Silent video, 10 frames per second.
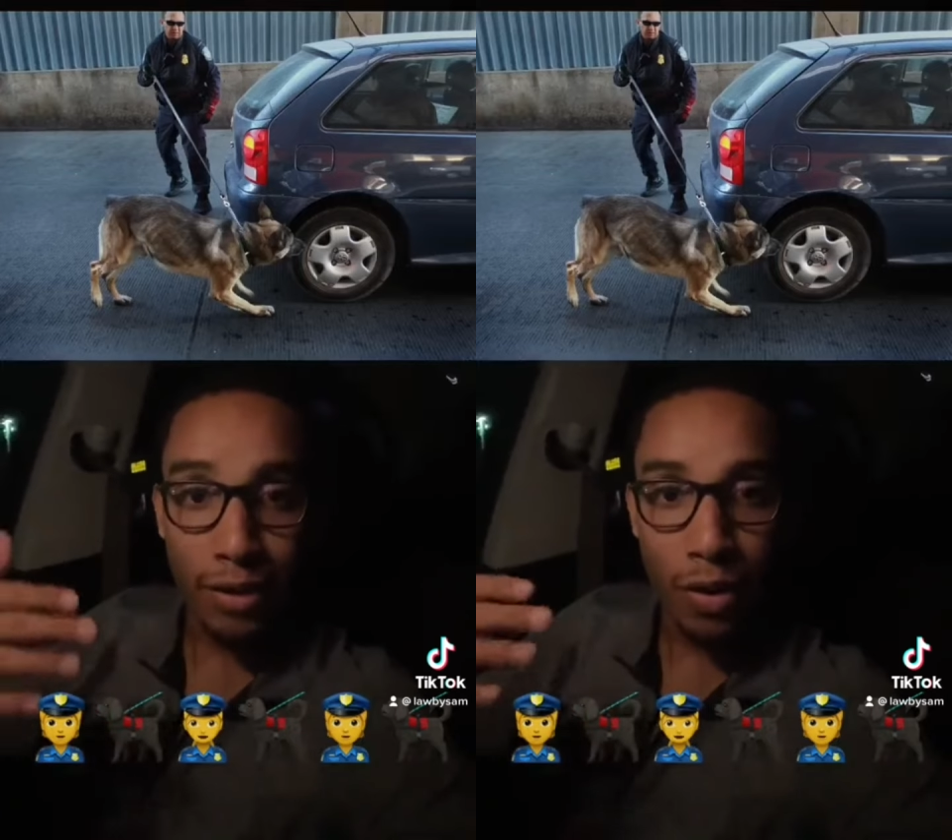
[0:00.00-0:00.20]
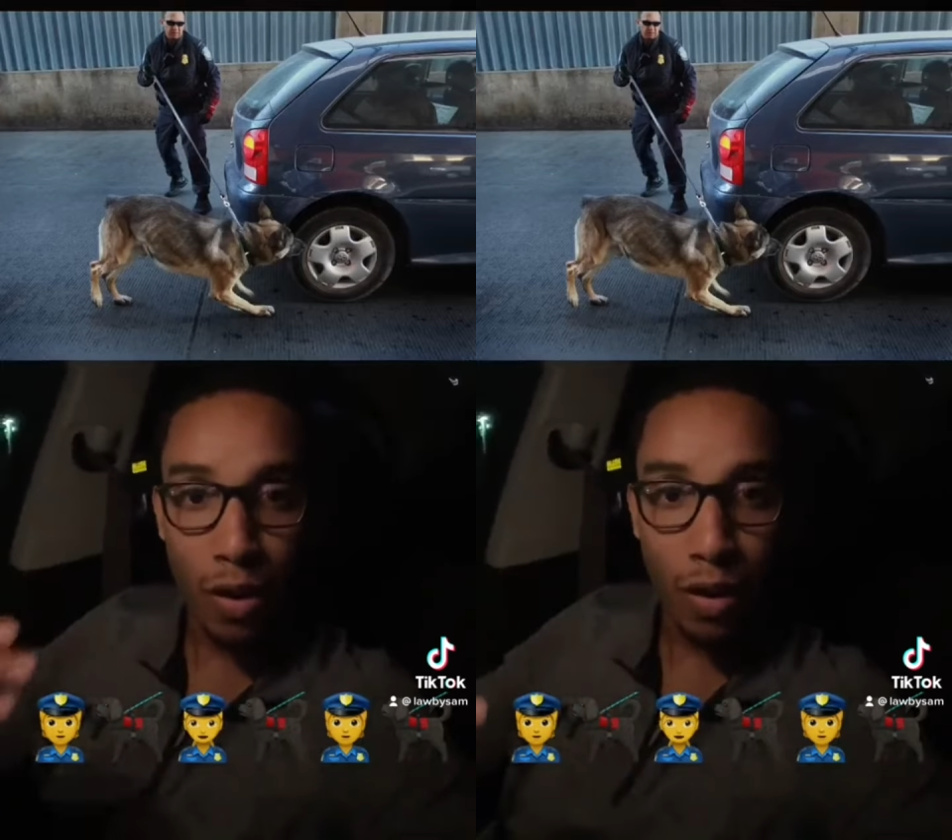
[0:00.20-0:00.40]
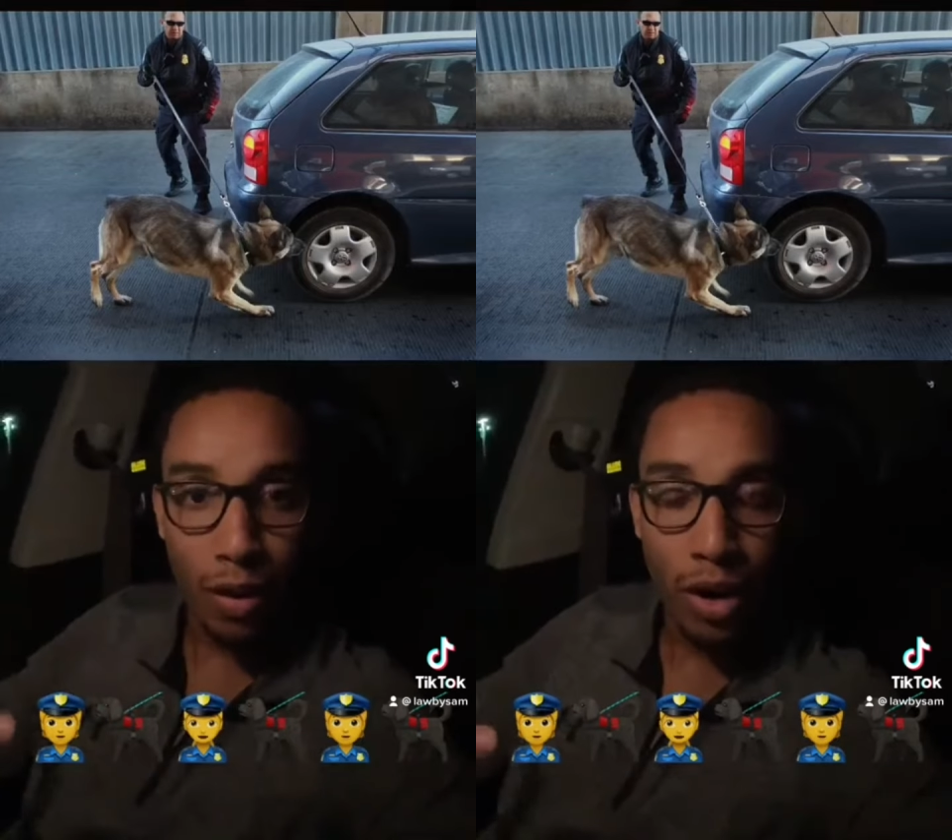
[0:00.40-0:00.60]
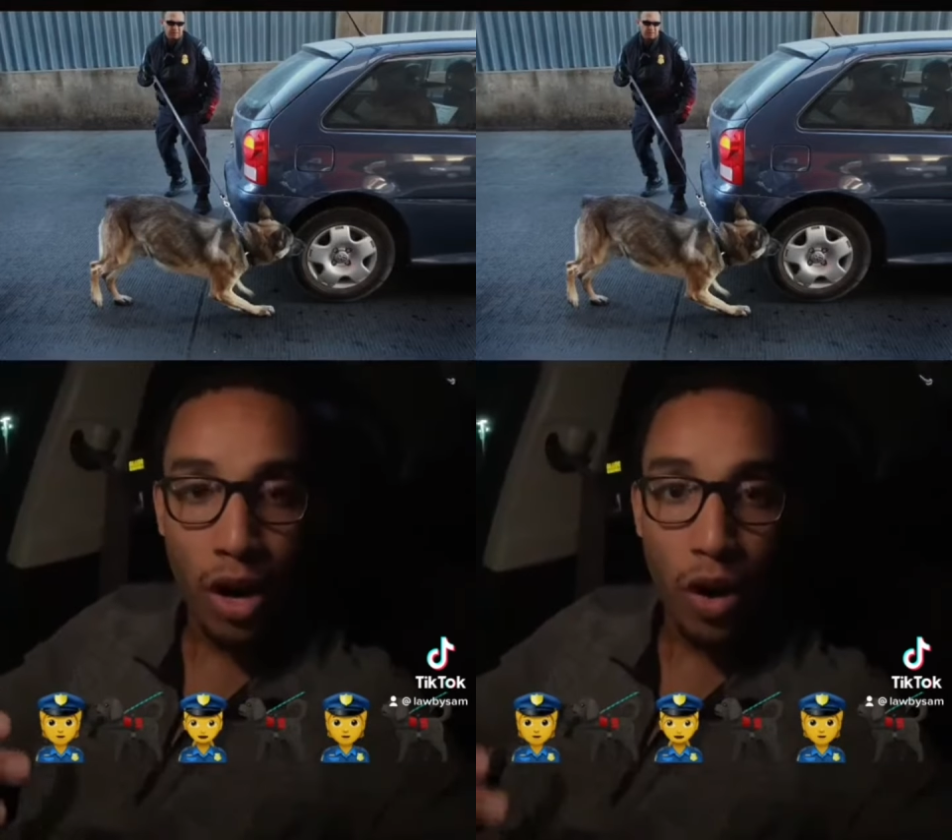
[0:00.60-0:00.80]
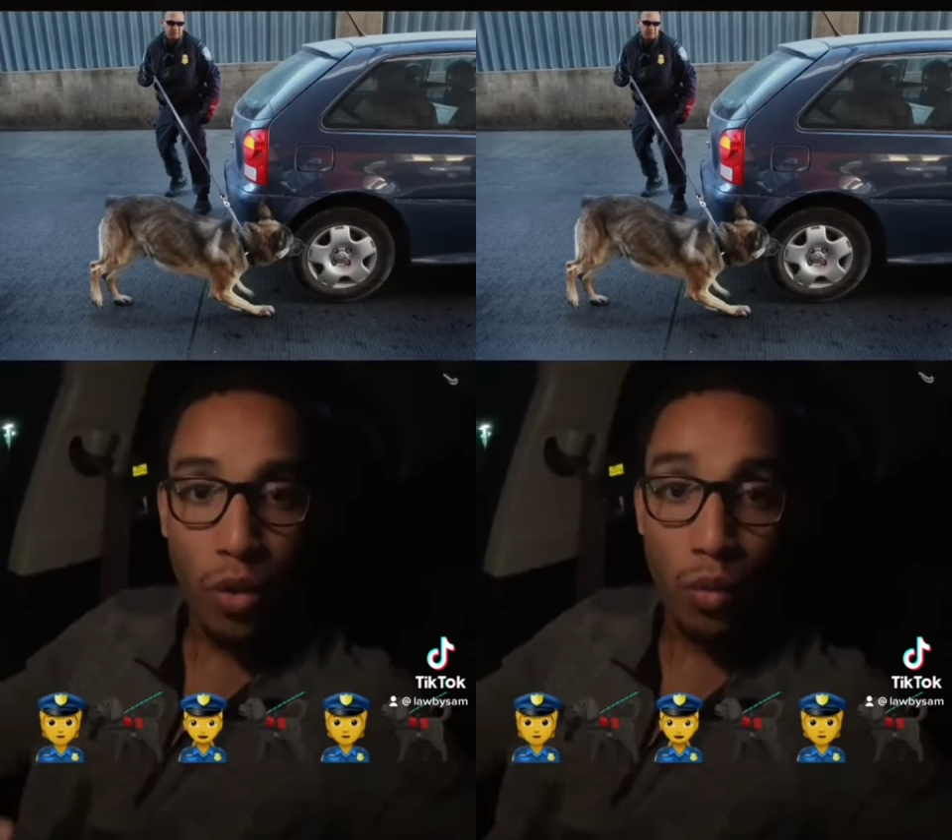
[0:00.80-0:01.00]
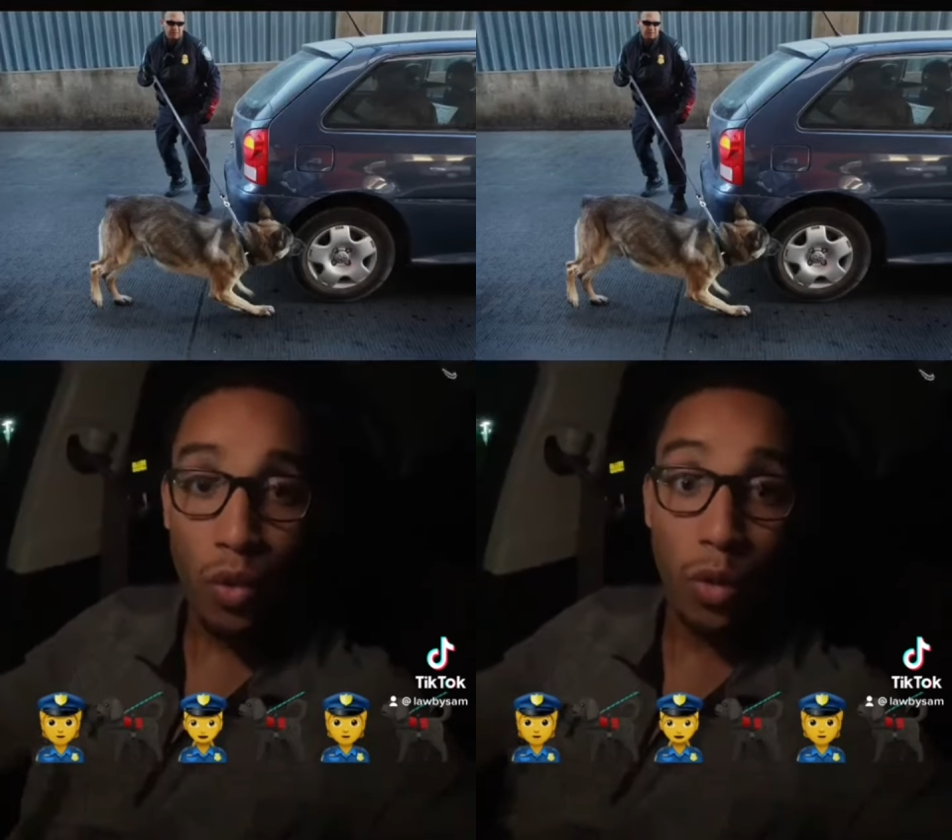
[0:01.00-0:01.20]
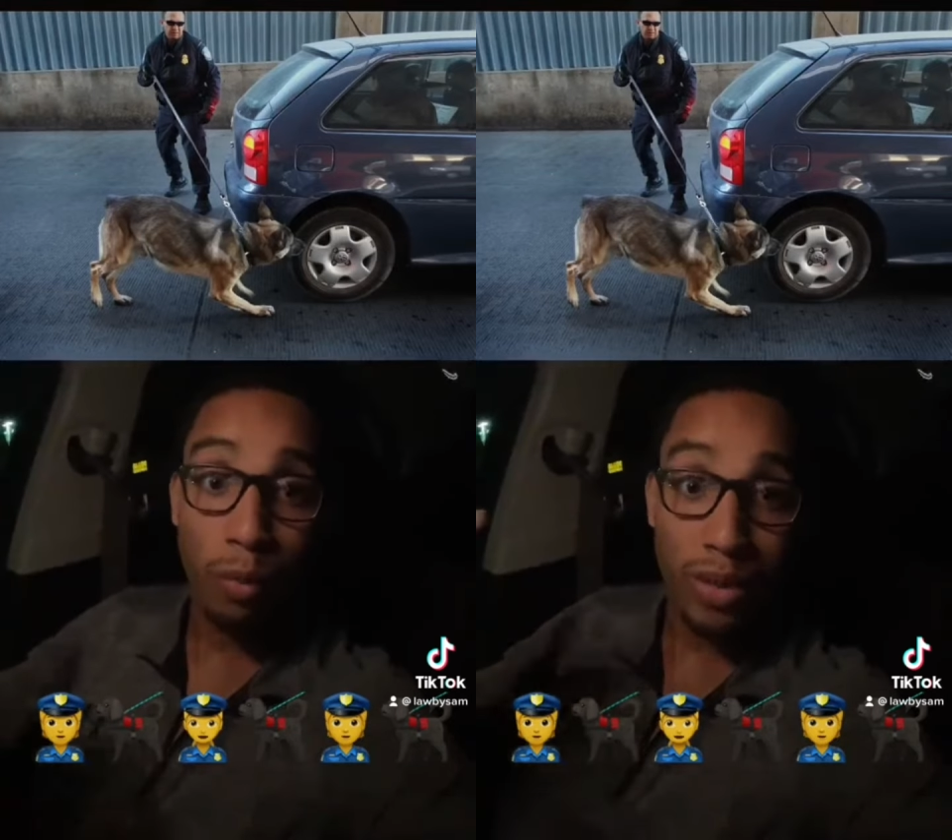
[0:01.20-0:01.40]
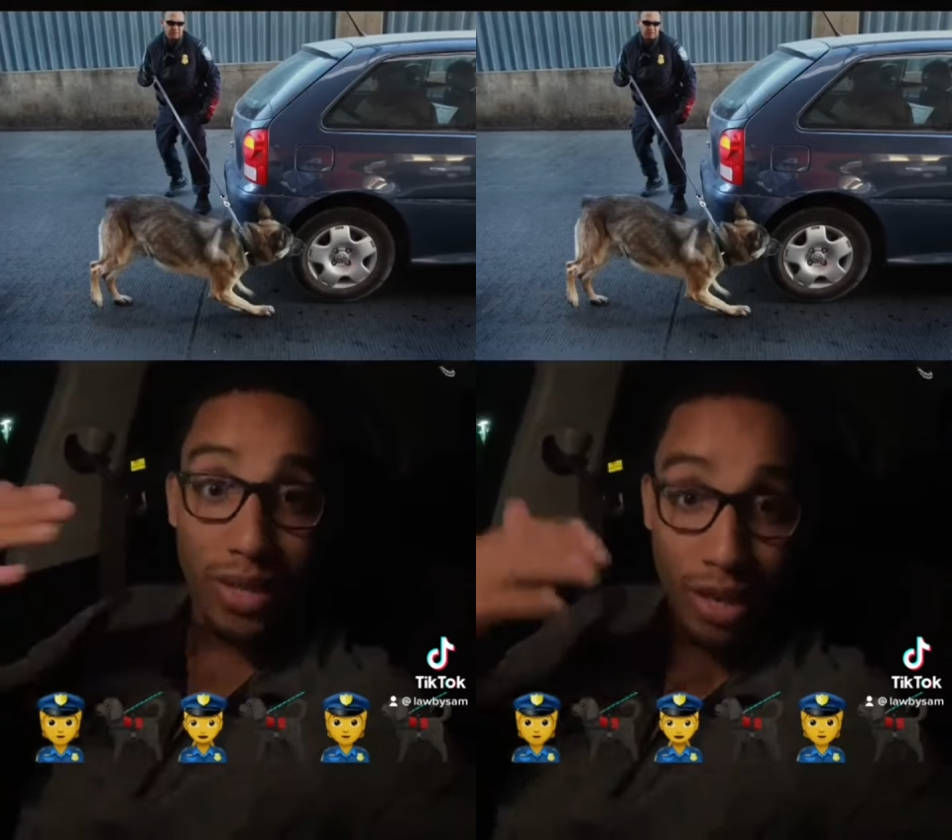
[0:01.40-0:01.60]
car will
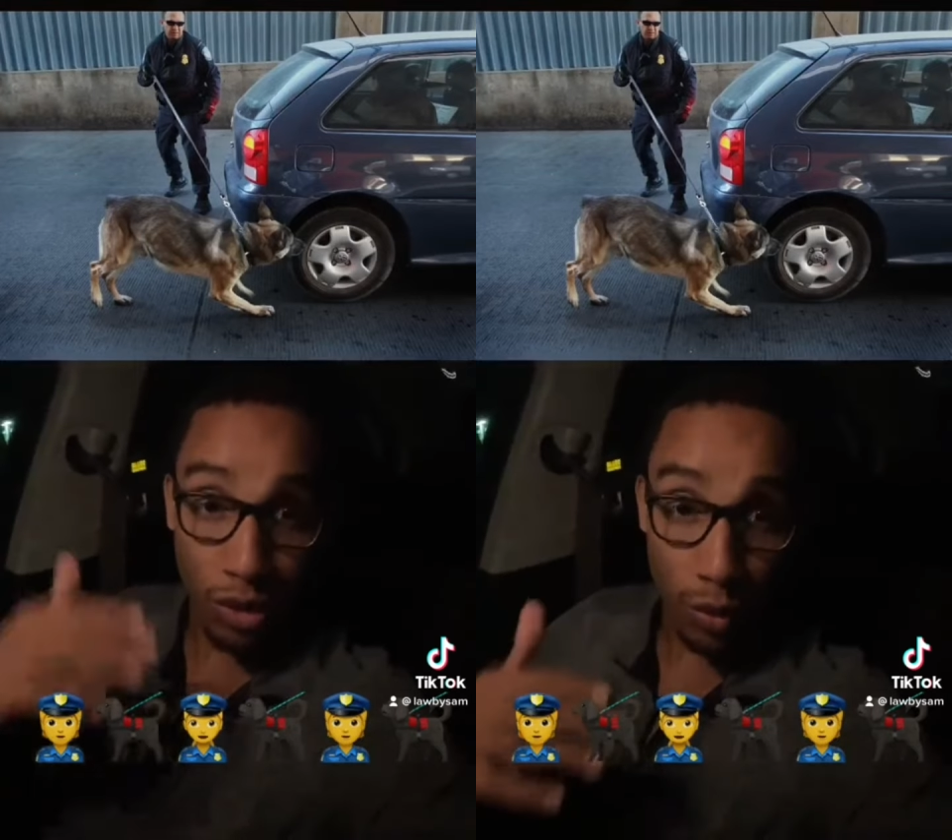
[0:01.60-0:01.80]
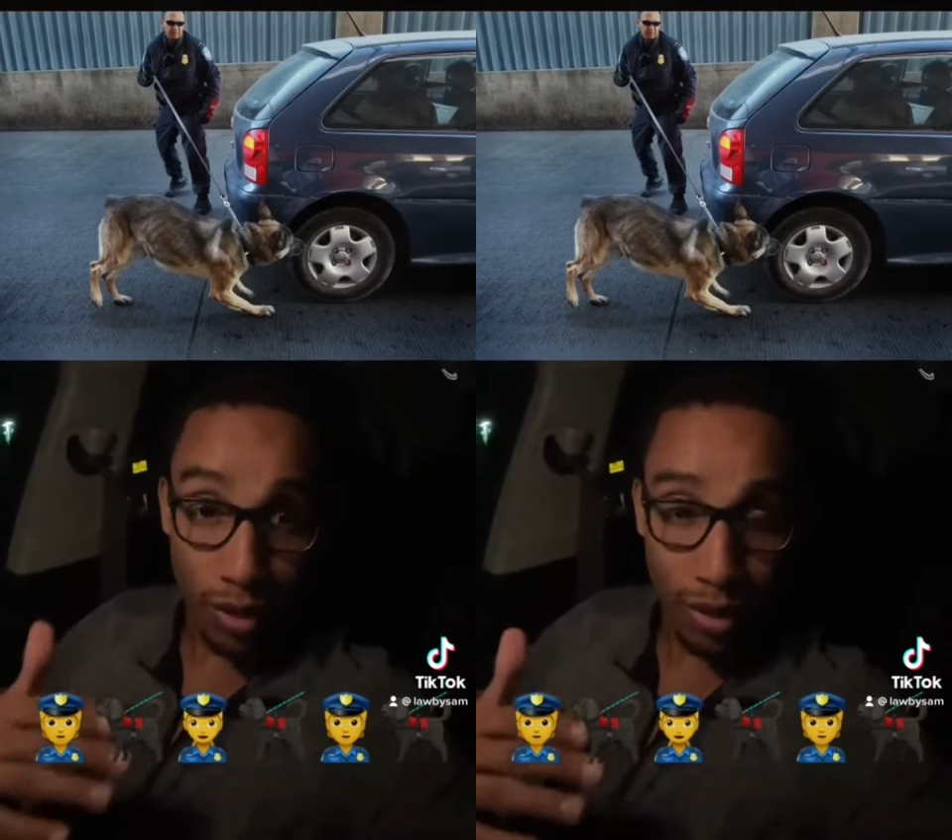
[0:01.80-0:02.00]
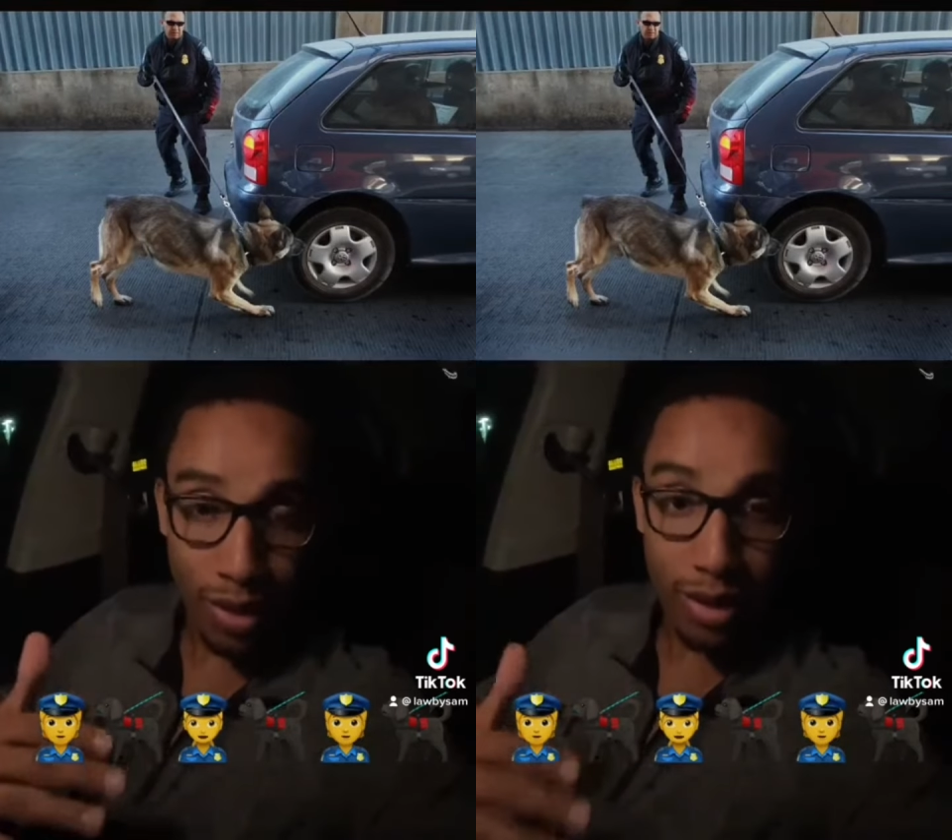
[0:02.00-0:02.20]
be included.